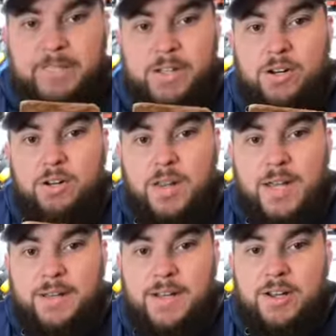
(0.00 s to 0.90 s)

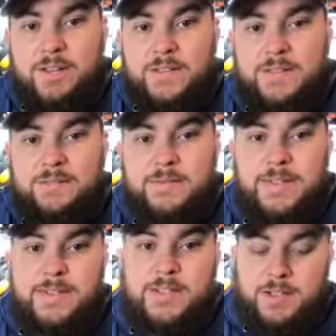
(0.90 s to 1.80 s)
like nails
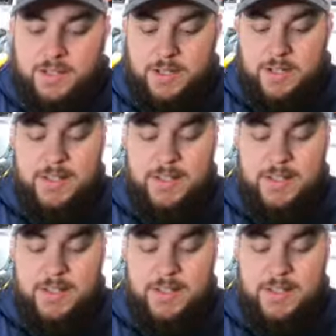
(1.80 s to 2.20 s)
and such.